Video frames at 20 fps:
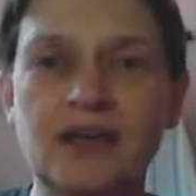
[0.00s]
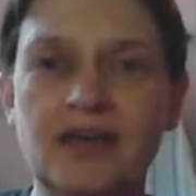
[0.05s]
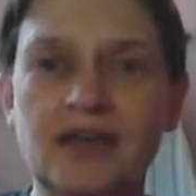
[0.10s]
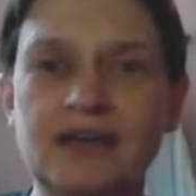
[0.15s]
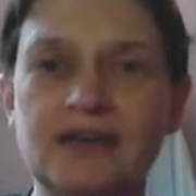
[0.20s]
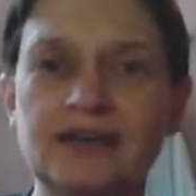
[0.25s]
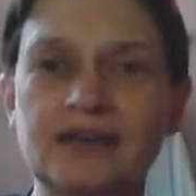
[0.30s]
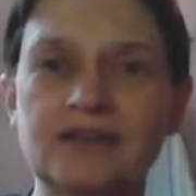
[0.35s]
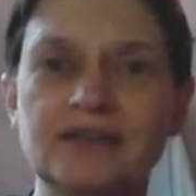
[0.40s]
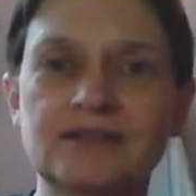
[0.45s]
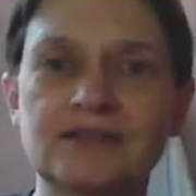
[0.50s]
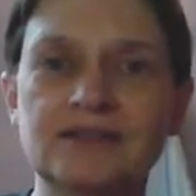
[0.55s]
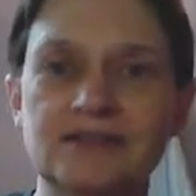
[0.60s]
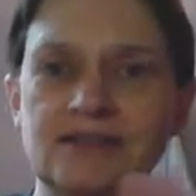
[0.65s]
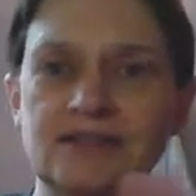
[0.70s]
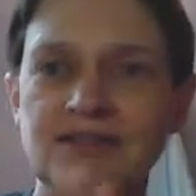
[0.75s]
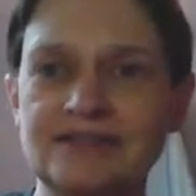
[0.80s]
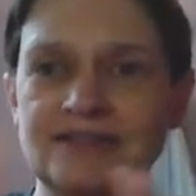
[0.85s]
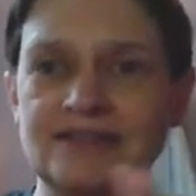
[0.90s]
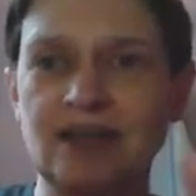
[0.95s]
and
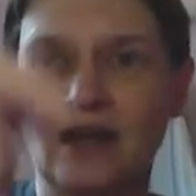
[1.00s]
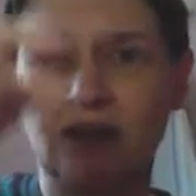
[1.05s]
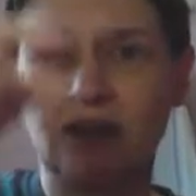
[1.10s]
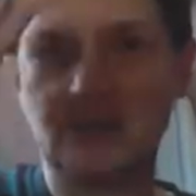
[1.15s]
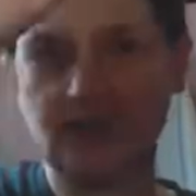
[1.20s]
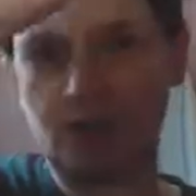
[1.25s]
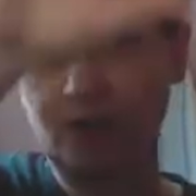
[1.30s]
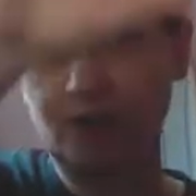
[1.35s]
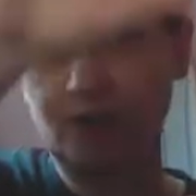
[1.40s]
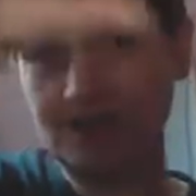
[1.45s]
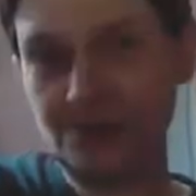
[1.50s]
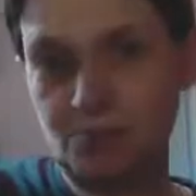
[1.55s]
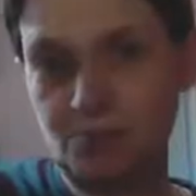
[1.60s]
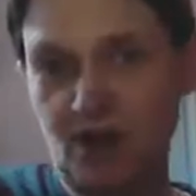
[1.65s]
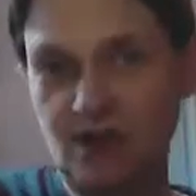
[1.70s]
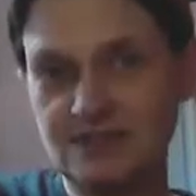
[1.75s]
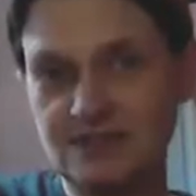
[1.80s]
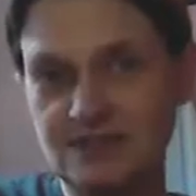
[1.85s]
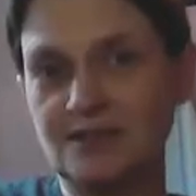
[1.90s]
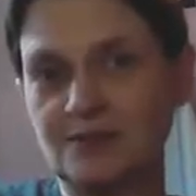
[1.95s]
it's got gluey
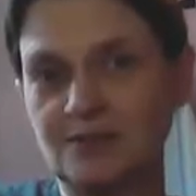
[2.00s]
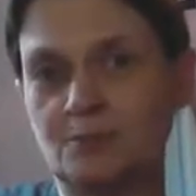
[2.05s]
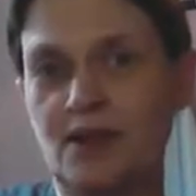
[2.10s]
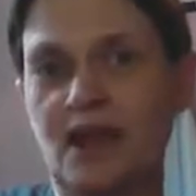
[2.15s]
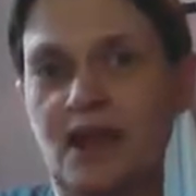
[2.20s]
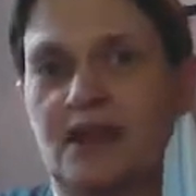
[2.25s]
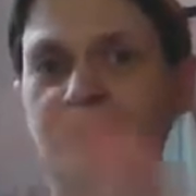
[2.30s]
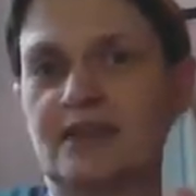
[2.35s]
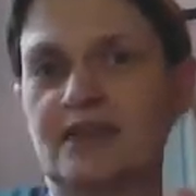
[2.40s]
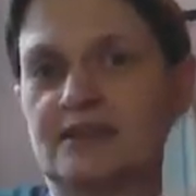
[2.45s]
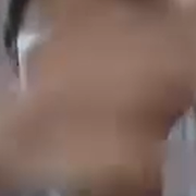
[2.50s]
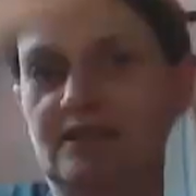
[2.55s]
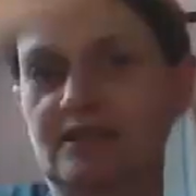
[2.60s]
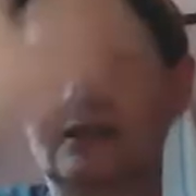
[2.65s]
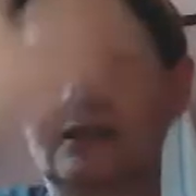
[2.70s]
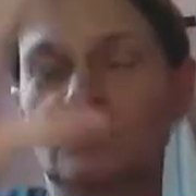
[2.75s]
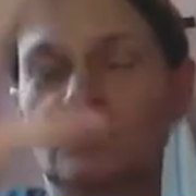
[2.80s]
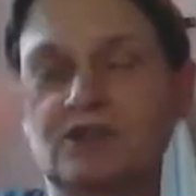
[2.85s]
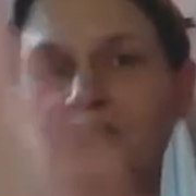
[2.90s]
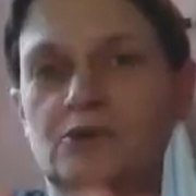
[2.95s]
spots on the back, and
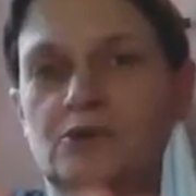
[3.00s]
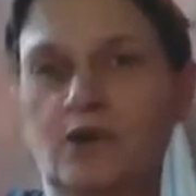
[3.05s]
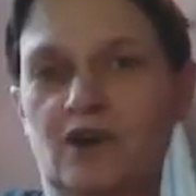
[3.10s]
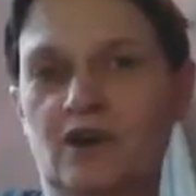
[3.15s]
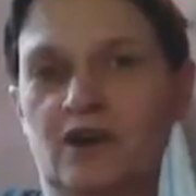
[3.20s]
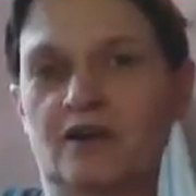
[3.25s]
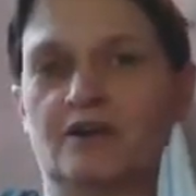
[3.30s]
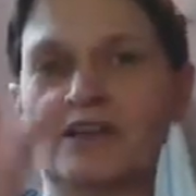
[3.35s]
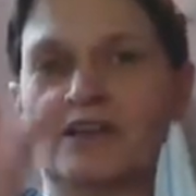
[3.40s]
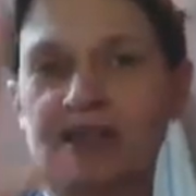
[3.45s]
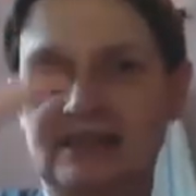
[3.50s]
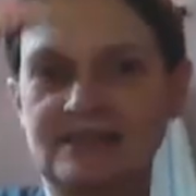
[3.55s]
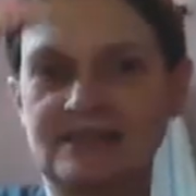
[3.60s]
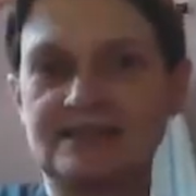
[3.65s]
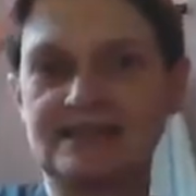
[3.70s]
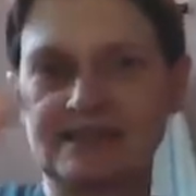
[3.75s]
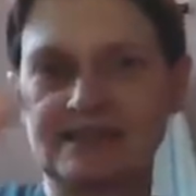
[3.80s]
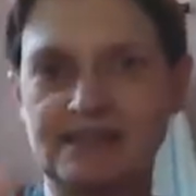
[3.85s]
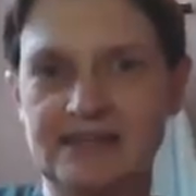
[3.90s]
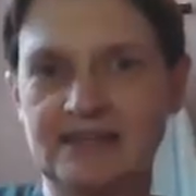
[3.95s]
then when you iron it,
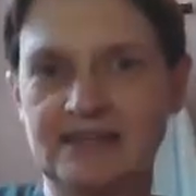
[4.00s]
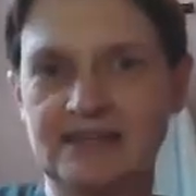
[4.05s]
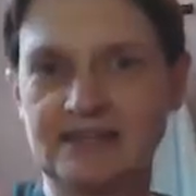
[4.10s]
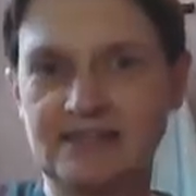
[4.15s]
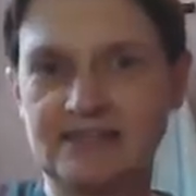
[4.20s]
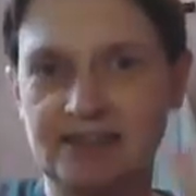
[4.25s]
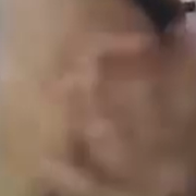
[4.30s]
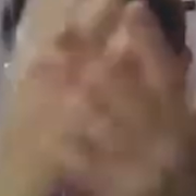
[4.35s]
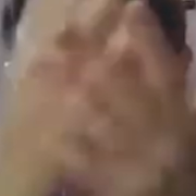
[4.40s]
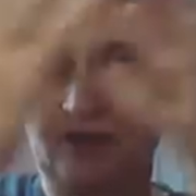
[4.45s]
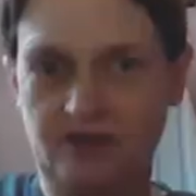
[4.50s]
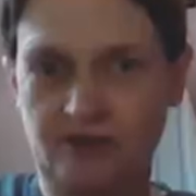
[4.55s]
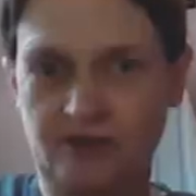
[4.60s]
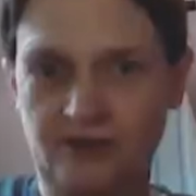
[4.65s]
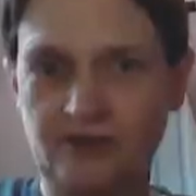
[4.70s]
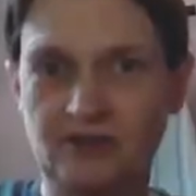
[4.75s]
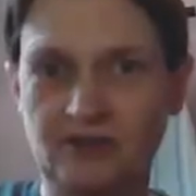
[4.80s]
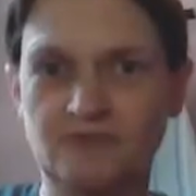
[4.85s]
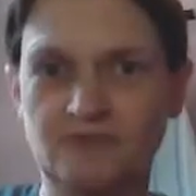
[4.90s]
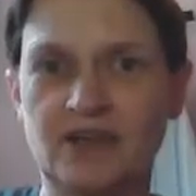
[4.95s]
it sticks, and there
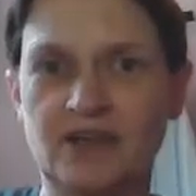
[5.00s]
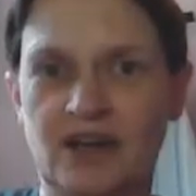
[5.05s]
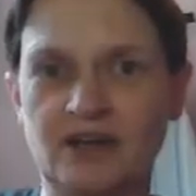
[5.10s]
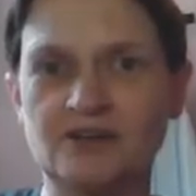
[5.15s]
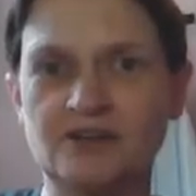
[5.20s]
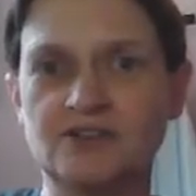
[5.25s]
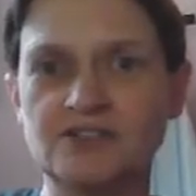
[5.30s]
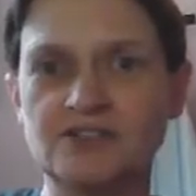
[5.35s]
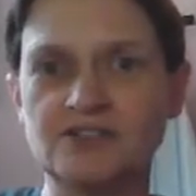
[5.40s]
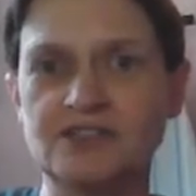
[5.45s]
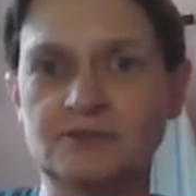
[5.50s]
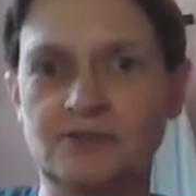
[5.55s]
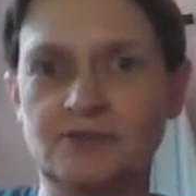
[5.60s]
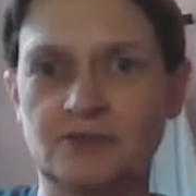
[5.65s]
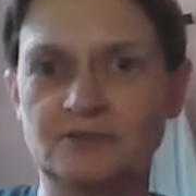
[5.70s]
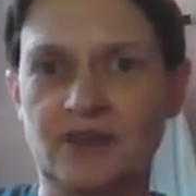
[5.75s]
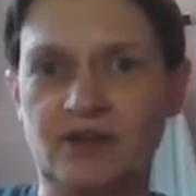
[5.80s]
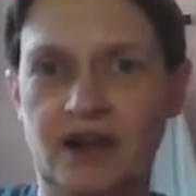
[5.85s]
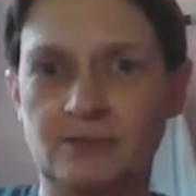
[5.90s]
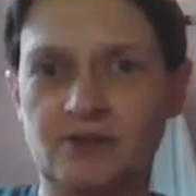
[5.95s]
you've got your
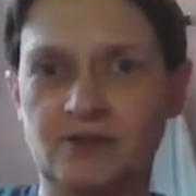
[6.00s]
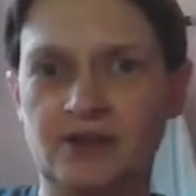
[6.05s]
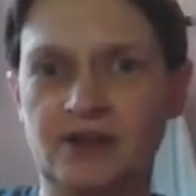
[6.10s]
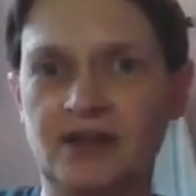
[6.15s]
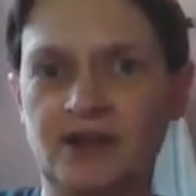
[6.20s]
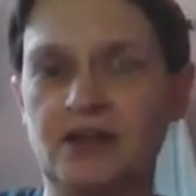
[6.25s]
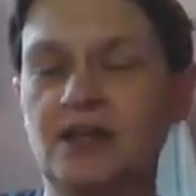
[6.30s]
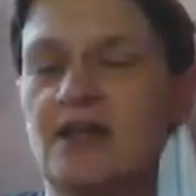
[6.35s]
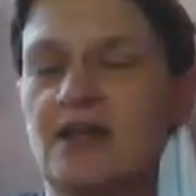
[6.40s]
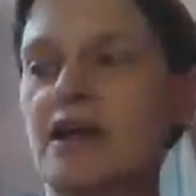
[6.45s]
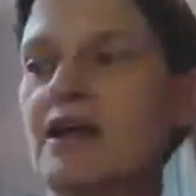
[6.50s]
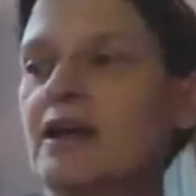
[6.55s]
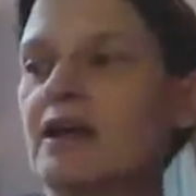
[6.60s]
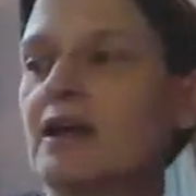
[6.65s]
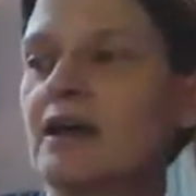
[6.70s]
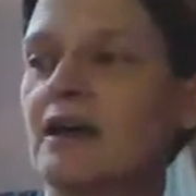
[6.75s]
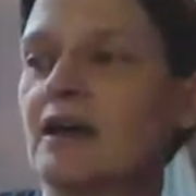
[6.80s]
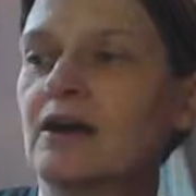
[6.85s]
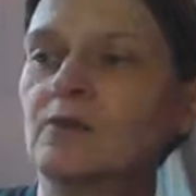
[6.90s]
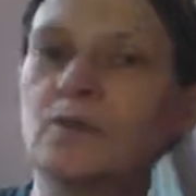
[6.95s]
stiffer fabric.
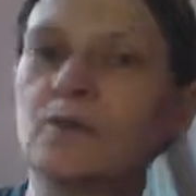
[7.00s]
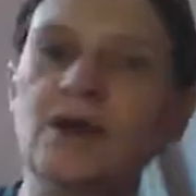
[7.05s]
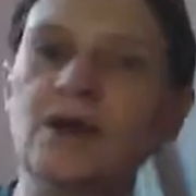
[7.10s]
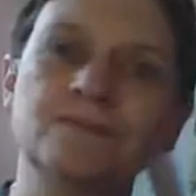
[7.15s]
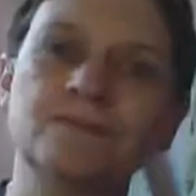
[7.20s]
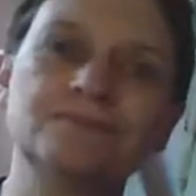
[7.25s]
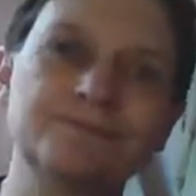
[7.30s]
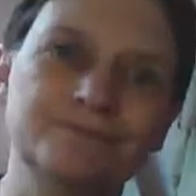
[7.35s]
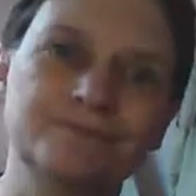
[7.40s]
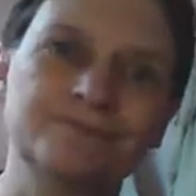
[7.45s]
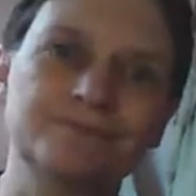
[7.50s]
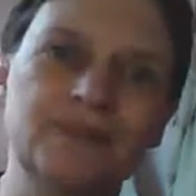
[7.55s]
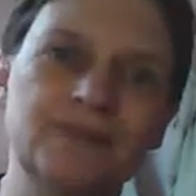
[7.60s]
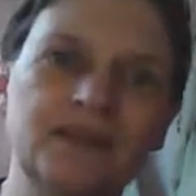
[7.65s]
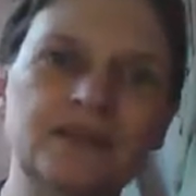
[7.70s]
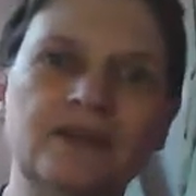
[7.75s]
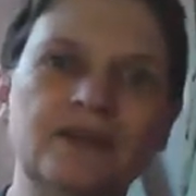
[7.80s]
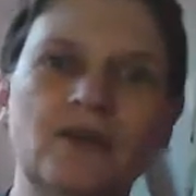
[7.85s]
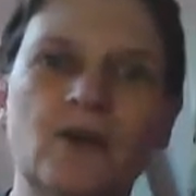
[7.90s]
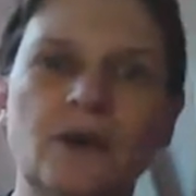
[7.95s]
Well,
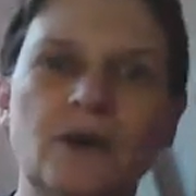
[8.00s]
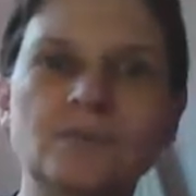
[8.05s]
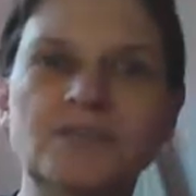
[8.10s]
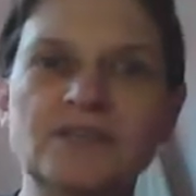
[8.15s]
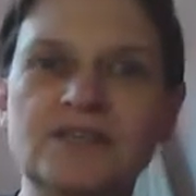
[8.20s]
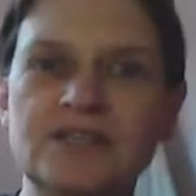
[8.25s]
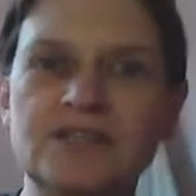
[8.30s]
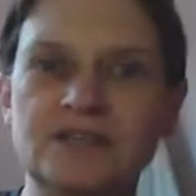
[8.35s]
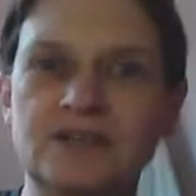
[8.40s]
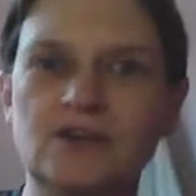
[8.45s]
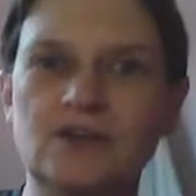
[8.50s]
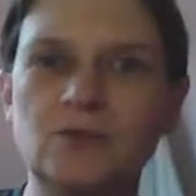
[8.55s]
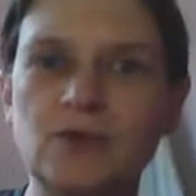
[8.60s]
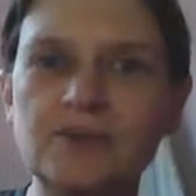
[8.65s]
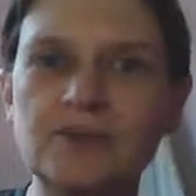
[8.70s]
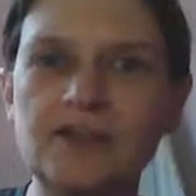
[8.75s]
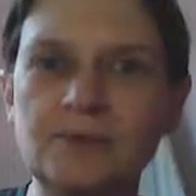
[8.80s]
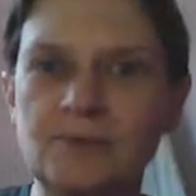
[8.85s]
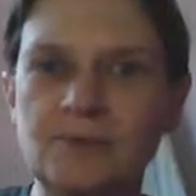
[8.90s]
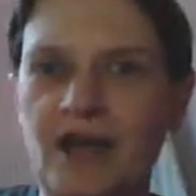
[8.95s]
I'm using
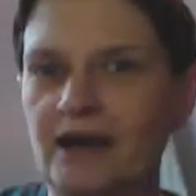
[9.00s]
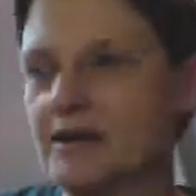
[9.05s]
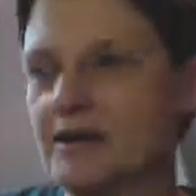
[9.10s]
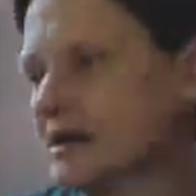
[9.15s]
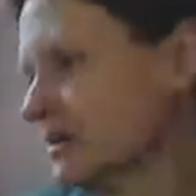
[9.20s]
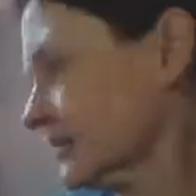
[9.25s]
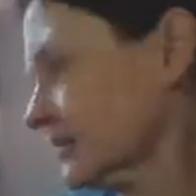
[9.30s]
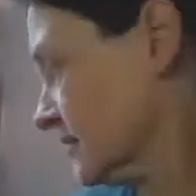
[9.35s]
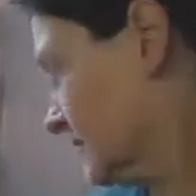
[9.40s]
quilting backing,